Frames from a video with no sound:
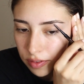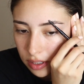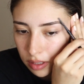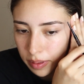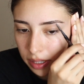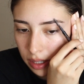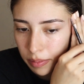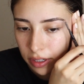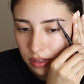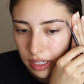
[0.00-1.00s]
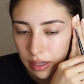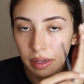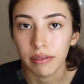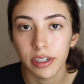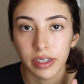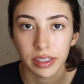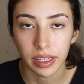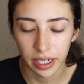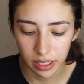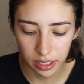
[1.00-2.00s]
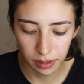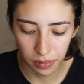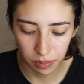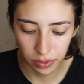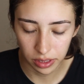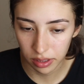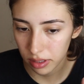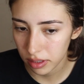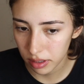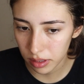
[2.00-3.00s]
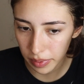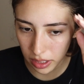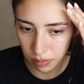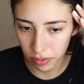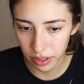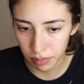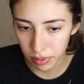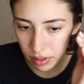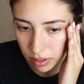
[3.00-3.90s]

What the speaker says: fill in my eyebrows however, and then I clean them up with the makeup wipe.